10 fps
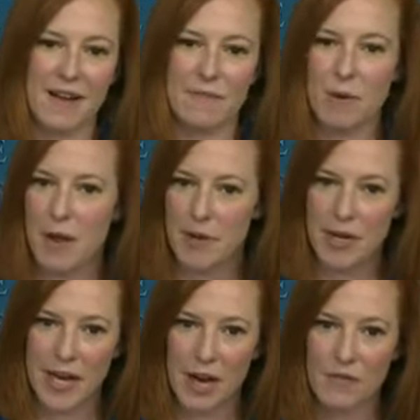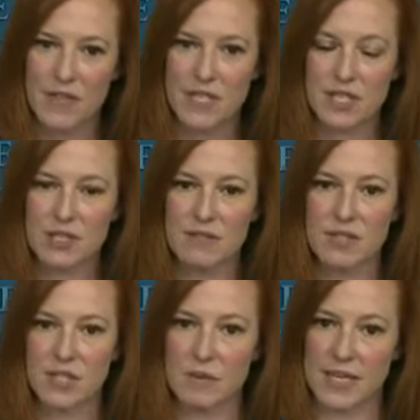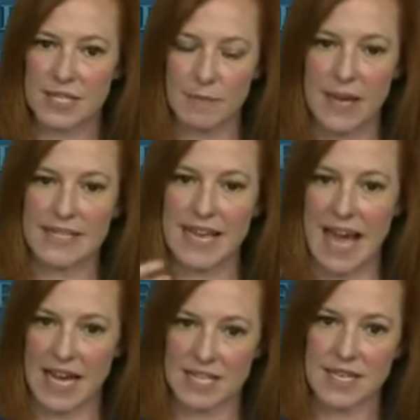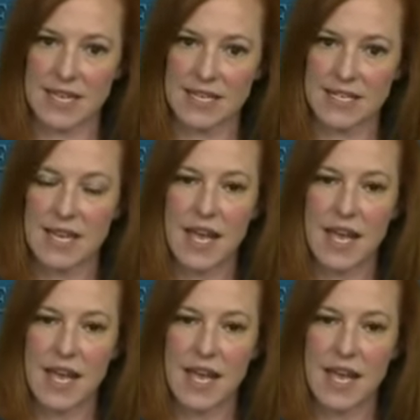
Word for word: primary care physicians, to expand access